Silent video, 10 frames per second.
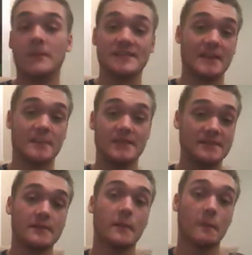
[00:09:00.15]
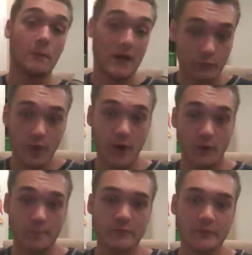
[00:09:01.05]
his name is
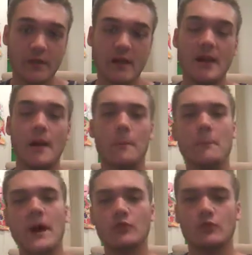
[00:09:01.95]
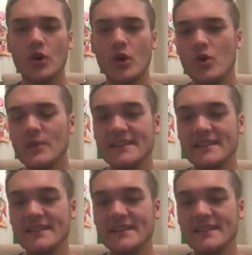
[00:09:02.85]
Monroe. Monroe